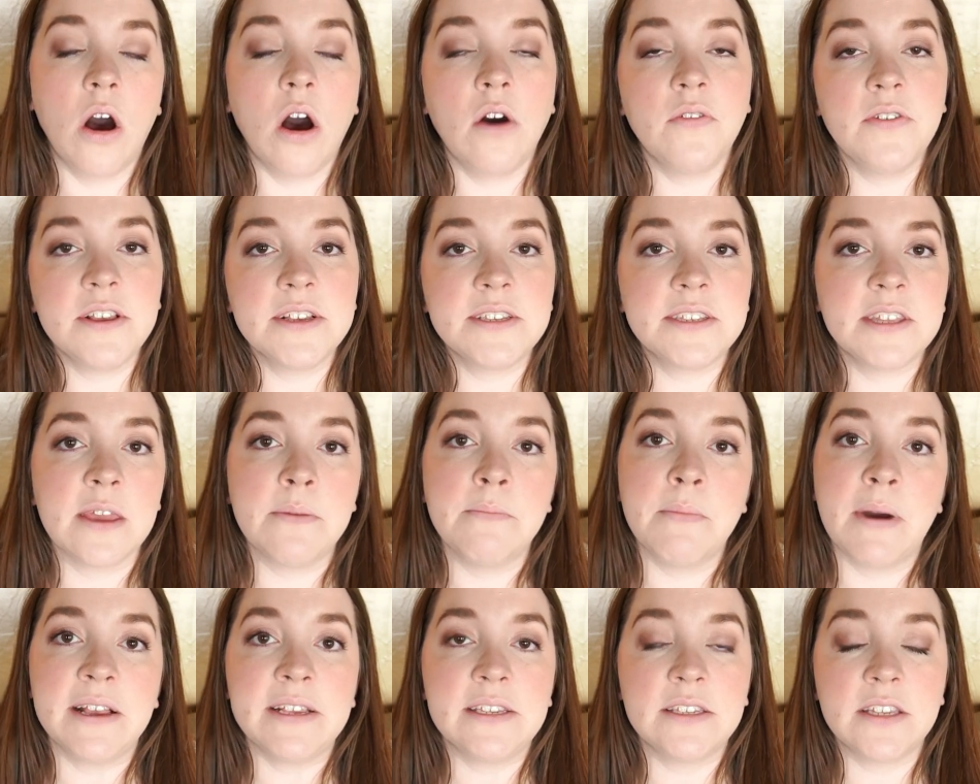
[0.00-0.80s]
Obviously,
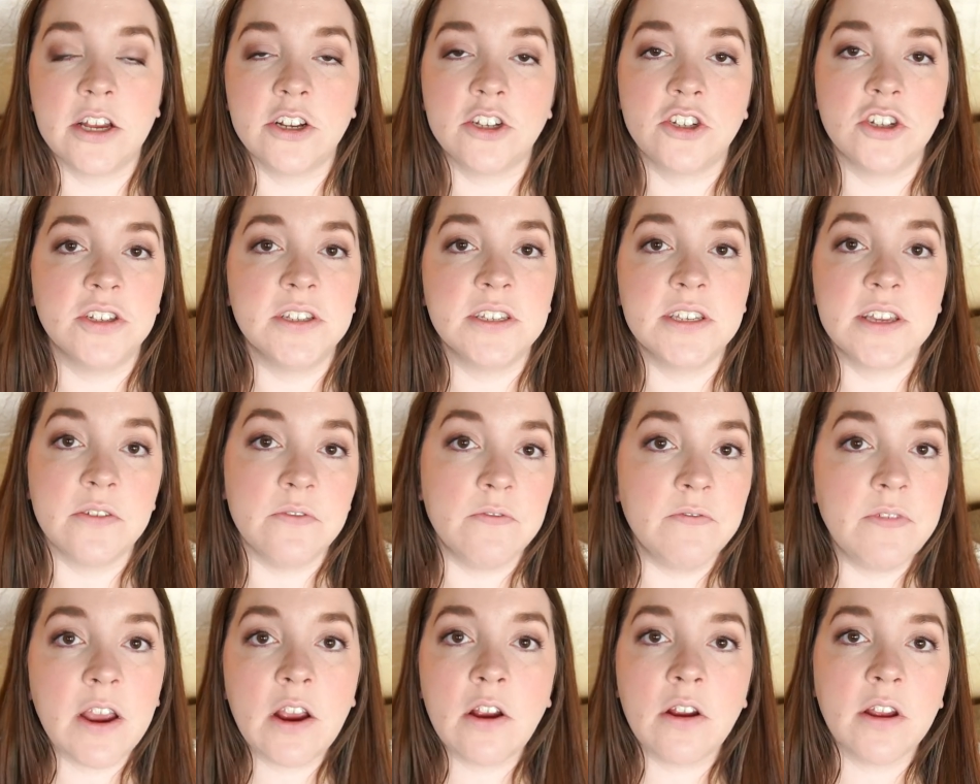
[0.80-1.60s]
my sessions
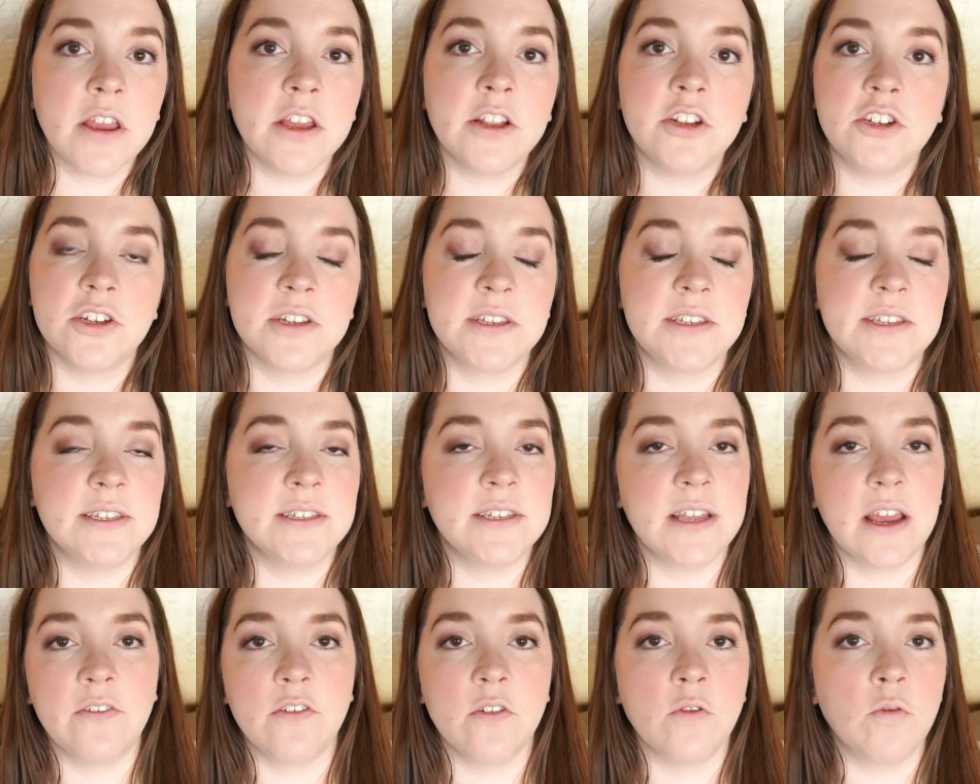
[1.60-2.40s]
can vary just
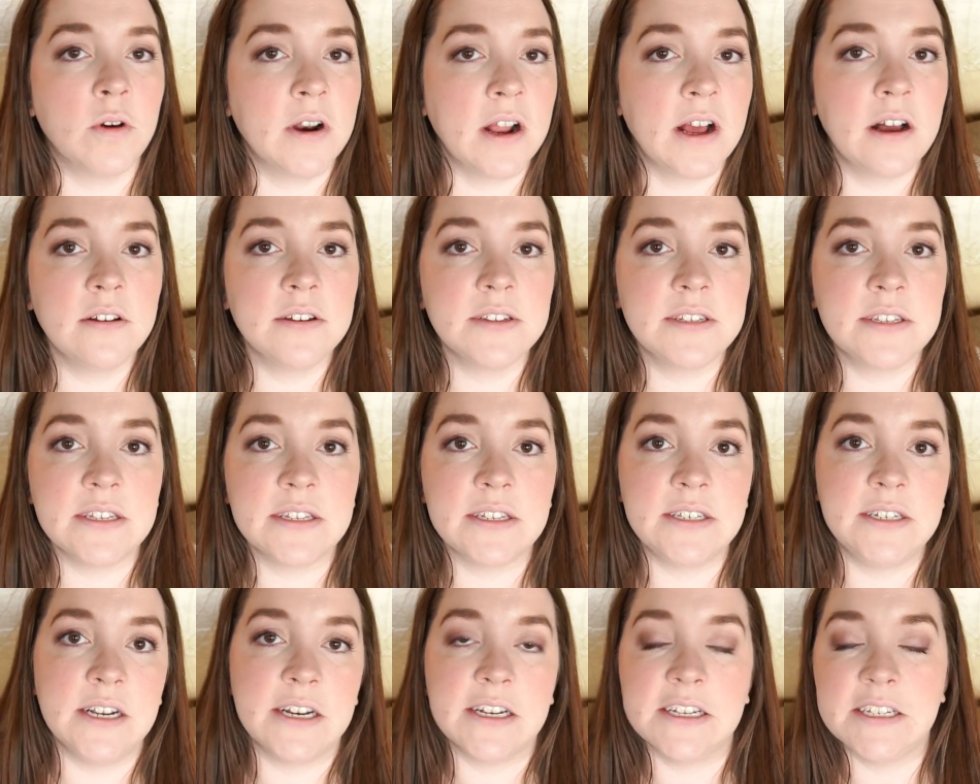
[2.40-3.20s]
as everyone
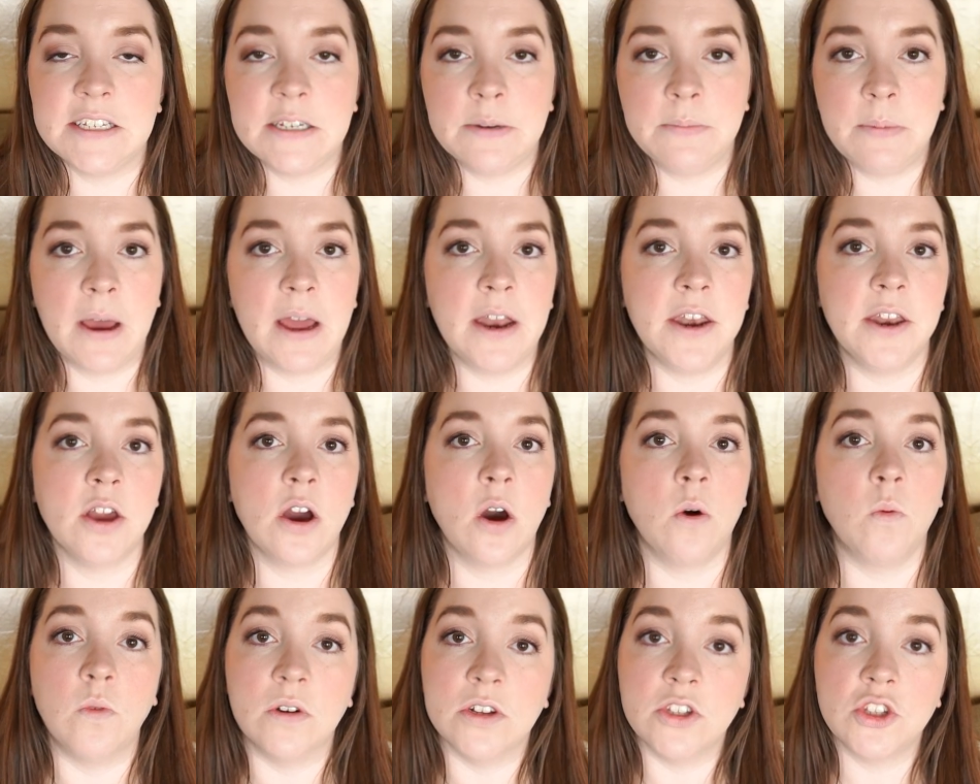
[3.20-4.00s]
else's does depending
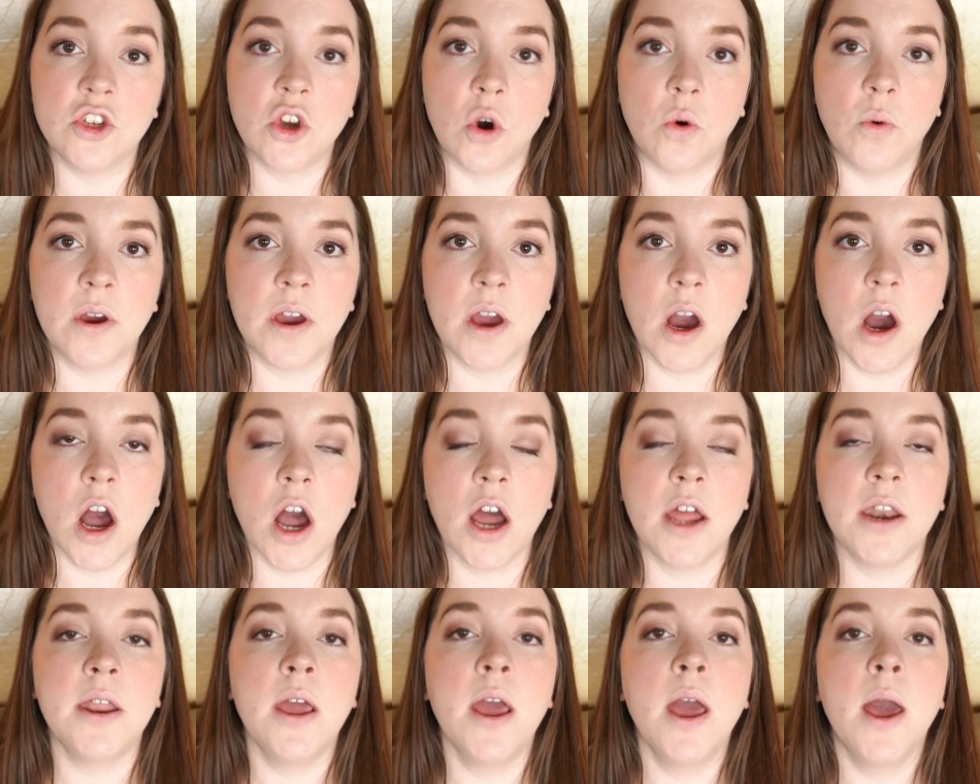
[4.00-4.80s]
on what's going
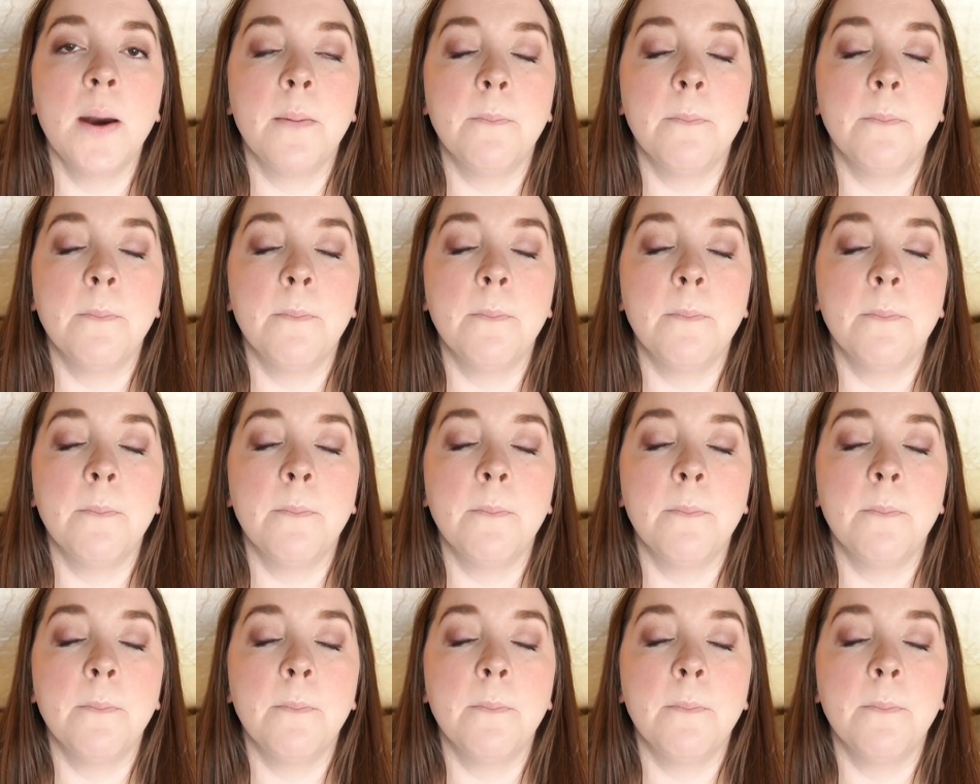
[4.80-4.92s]
on,